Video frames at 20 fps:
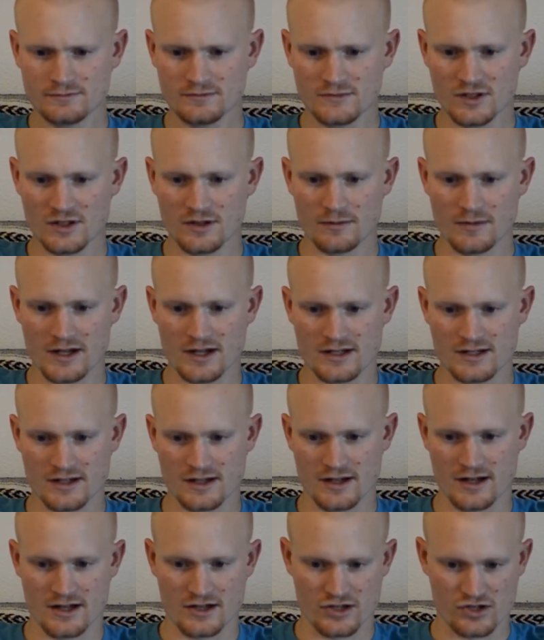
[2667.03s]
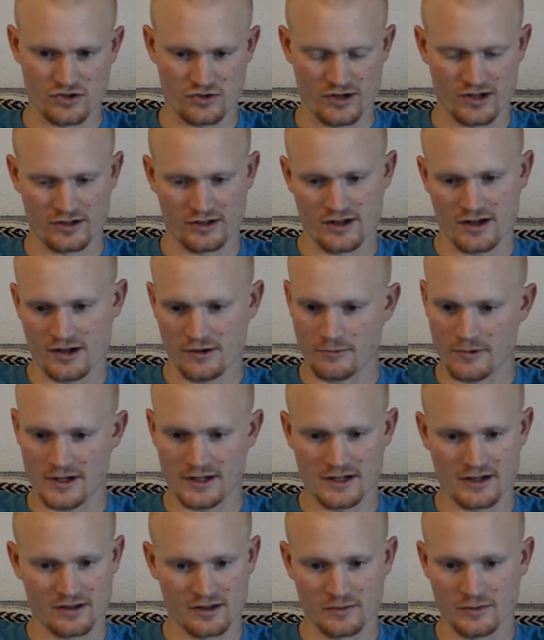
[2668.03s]
It makes a straight line right
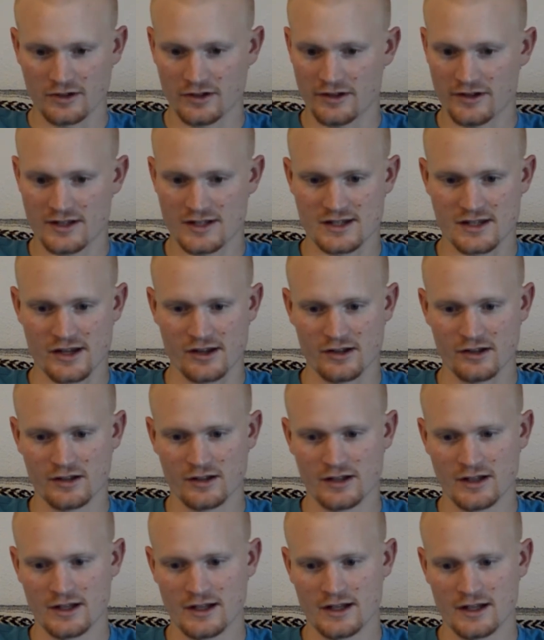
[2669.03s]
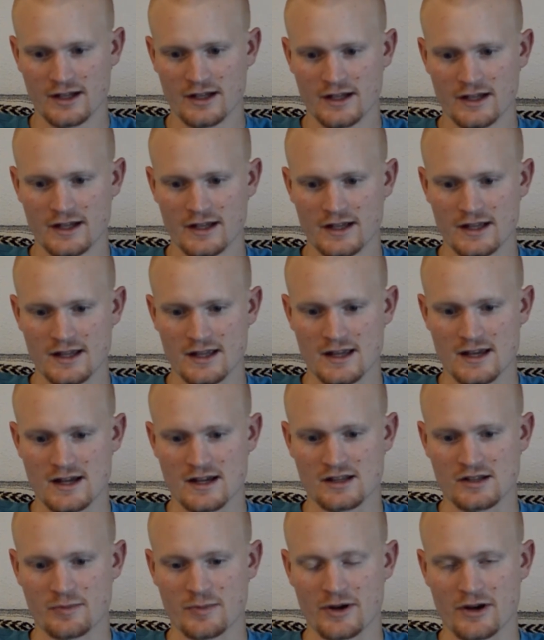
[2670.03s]
down the middle of the cell,
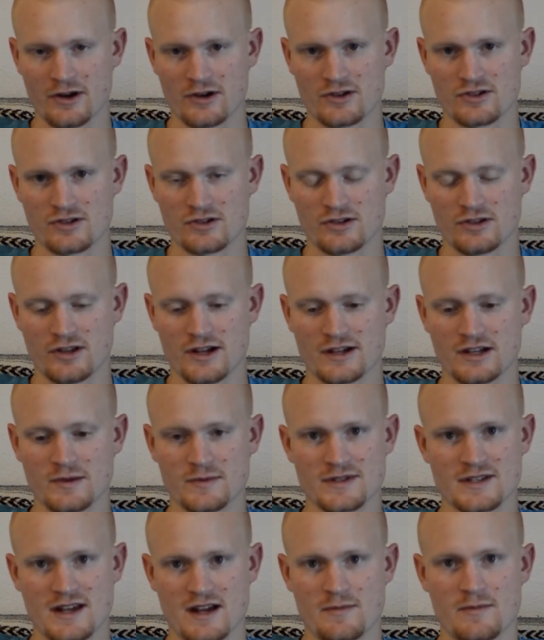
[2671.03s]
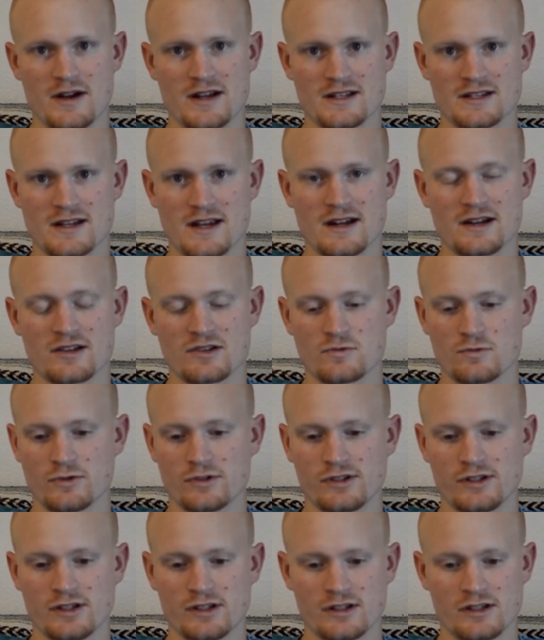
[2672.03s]
and the pairs are lined up side by side. It's
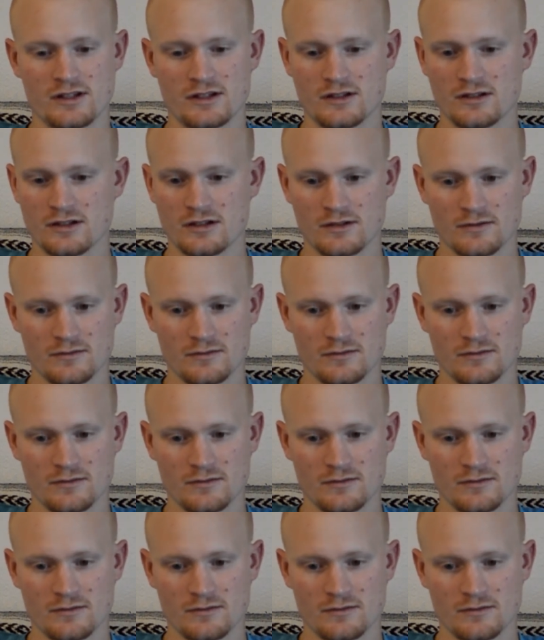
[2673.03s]
really